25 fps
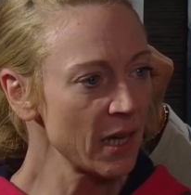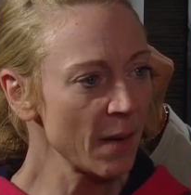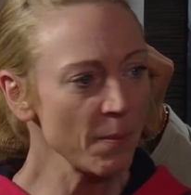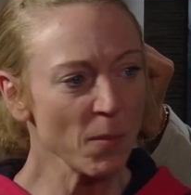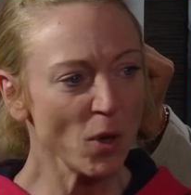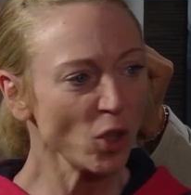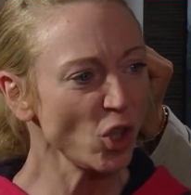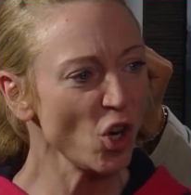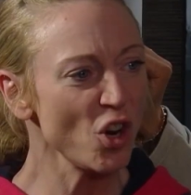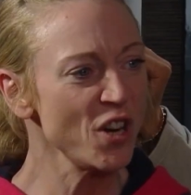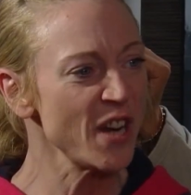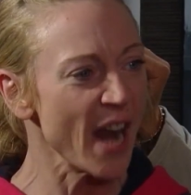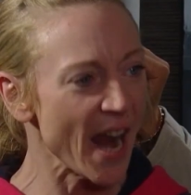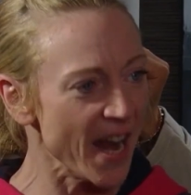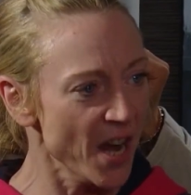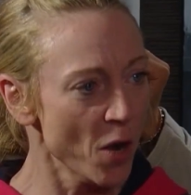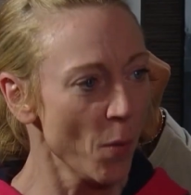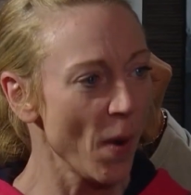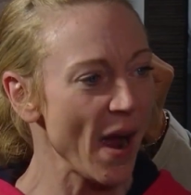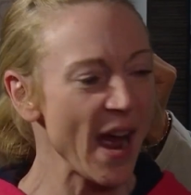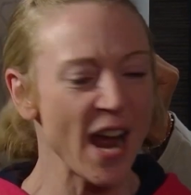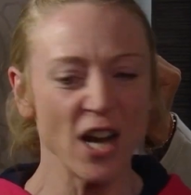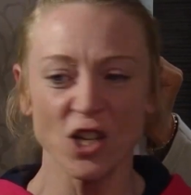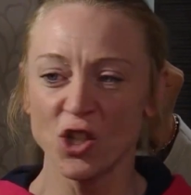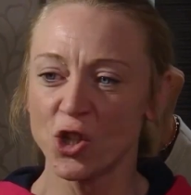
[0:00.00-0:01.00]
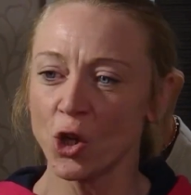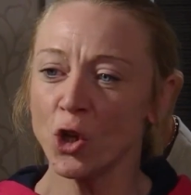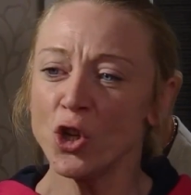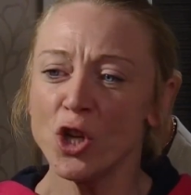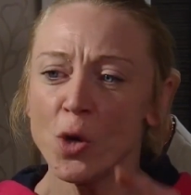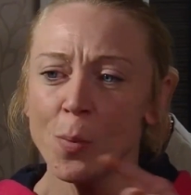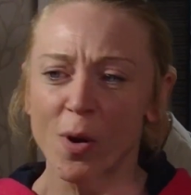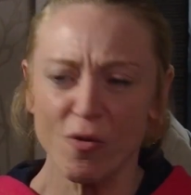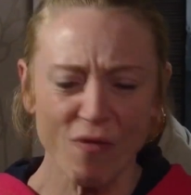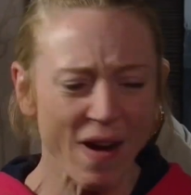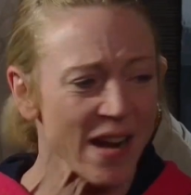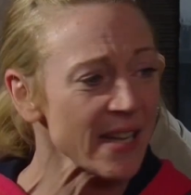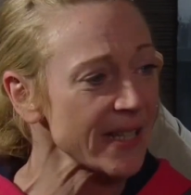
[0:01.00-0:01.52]
I'm not going anywhere until
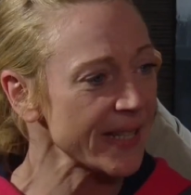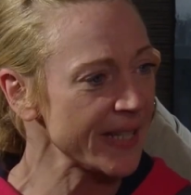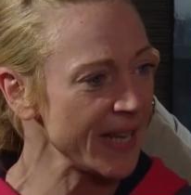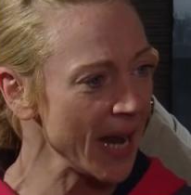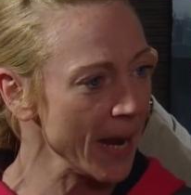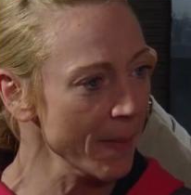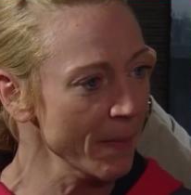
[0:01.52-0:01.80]
you arrest